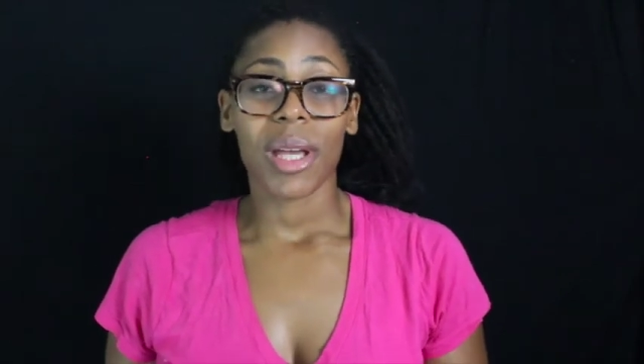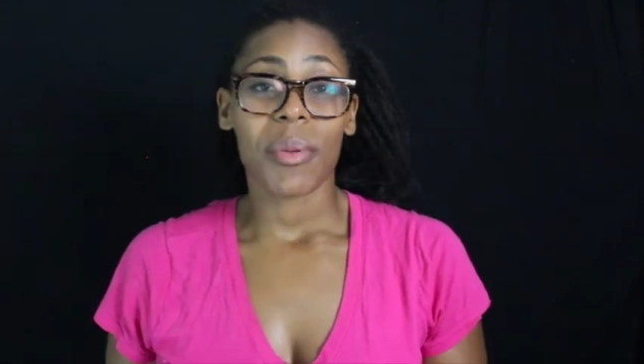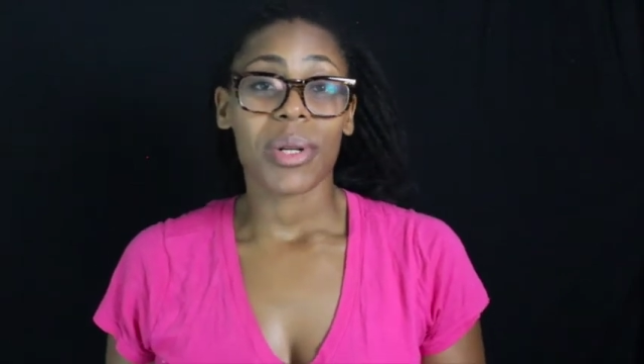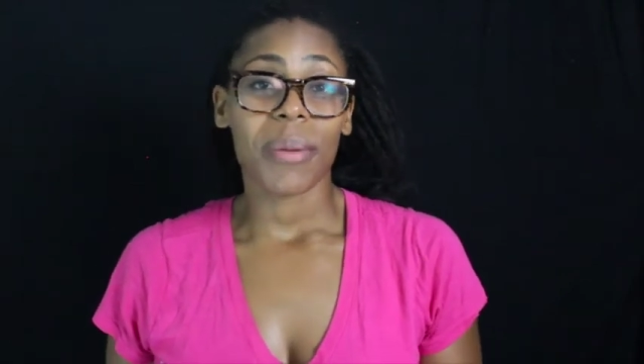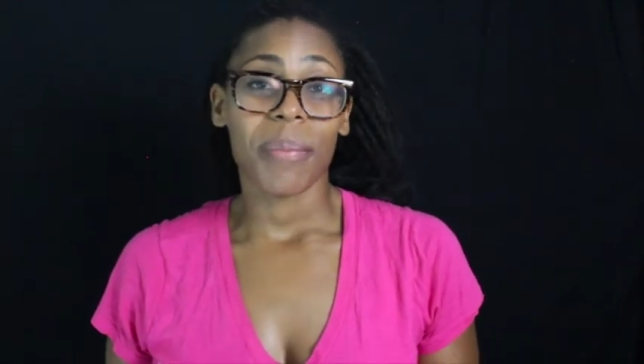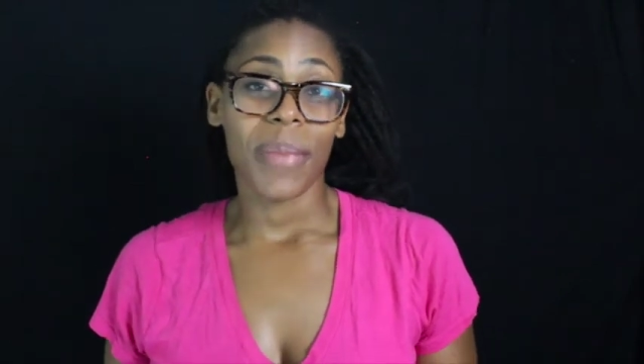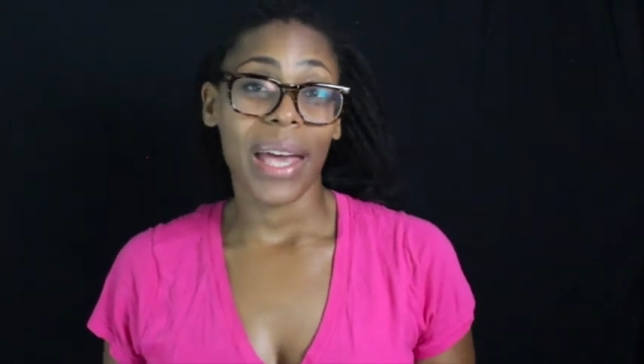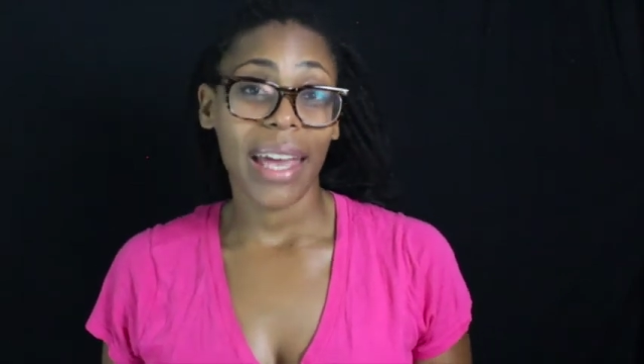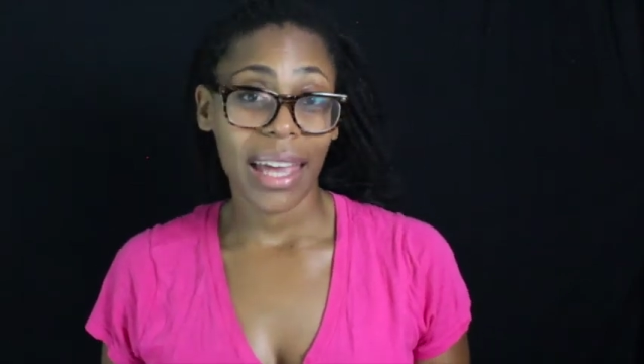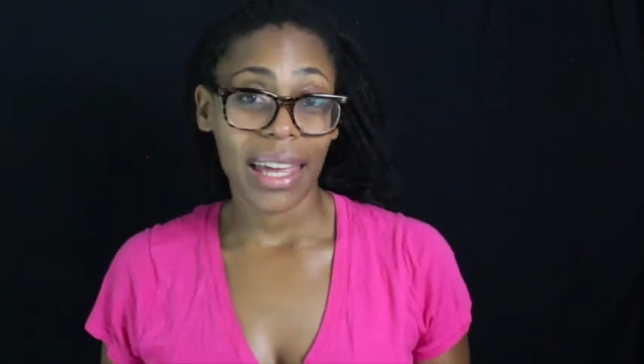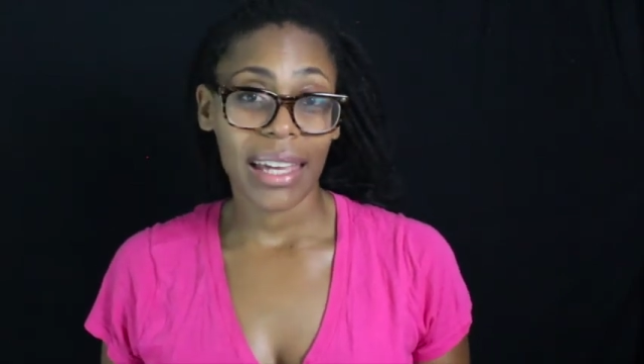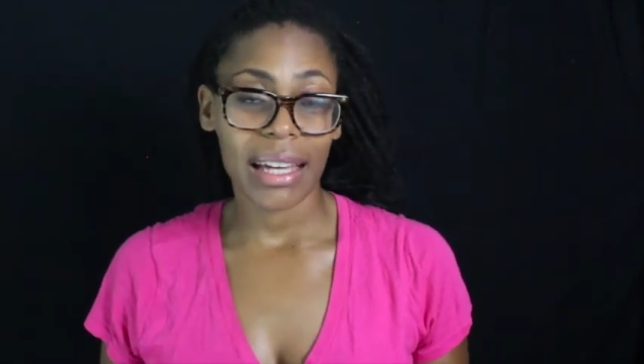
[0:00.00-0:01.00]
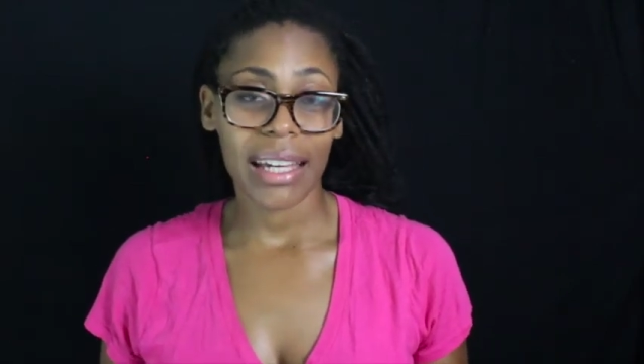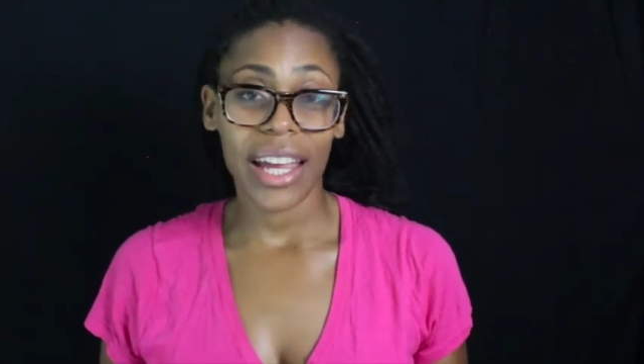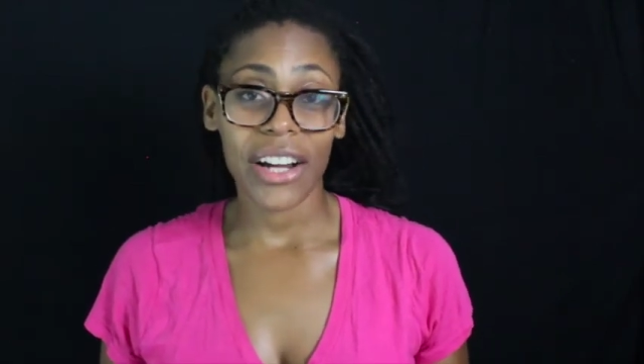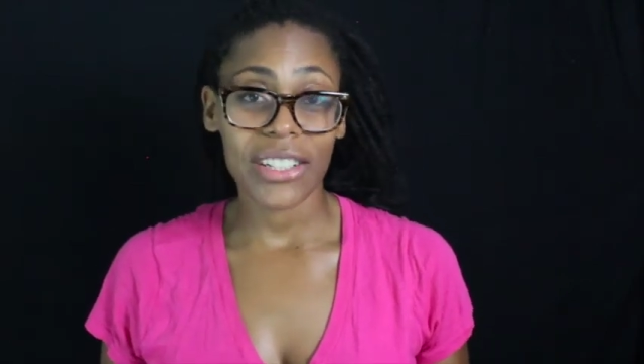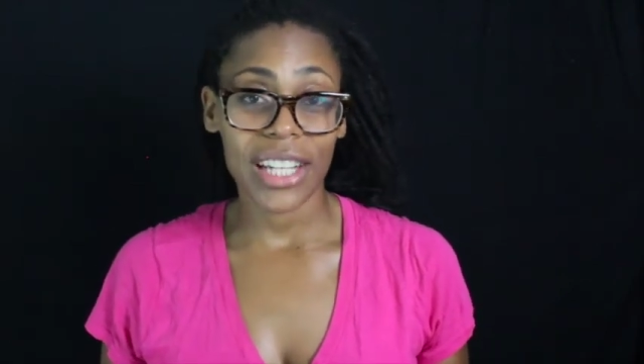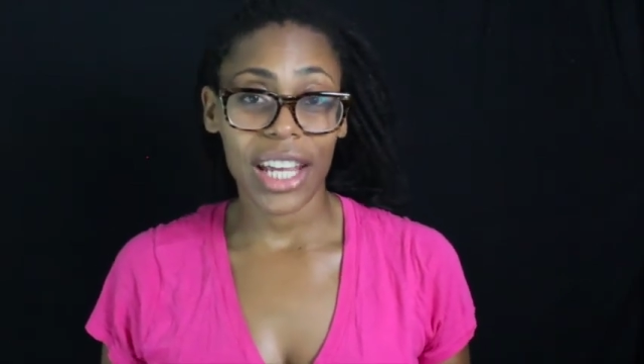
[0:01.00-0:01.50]
be able to pay a
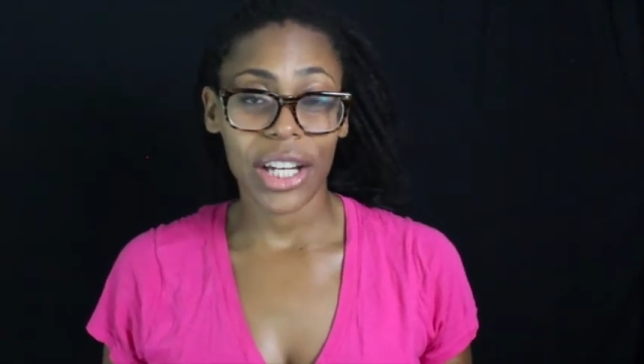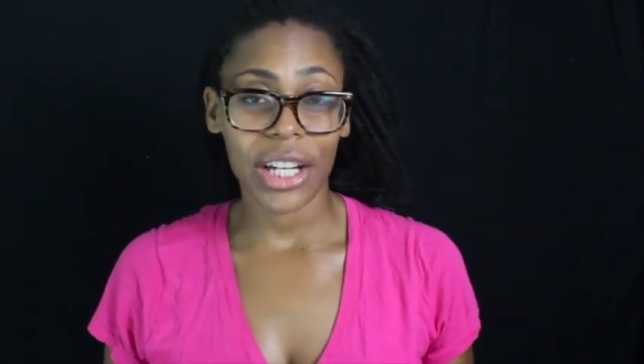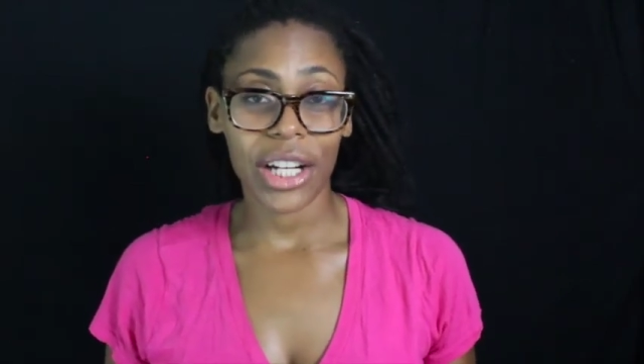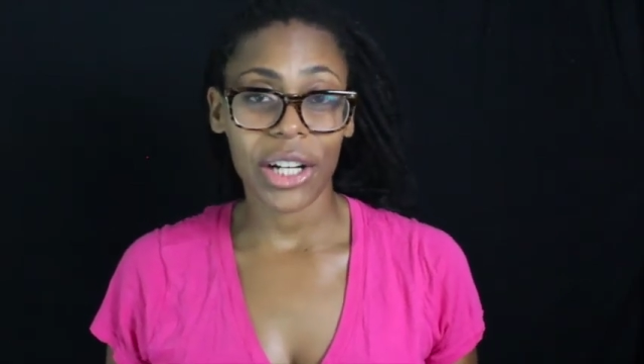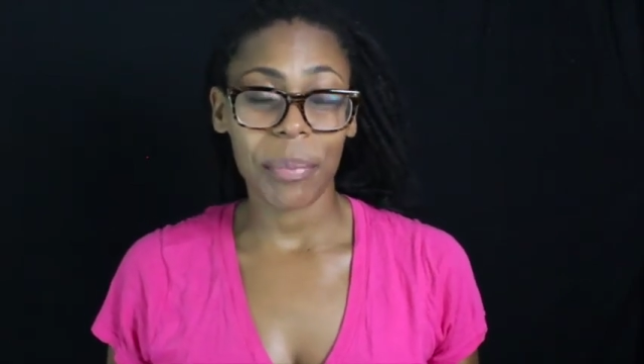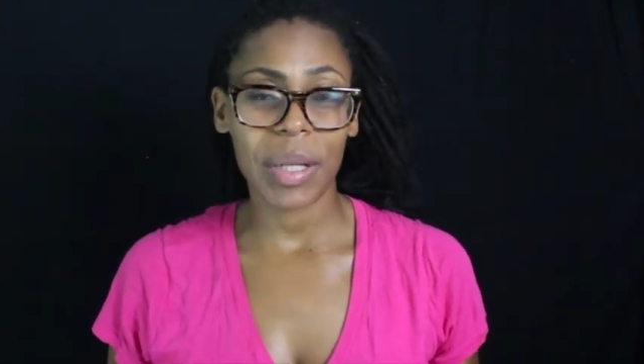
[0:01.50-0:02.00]
caretaker,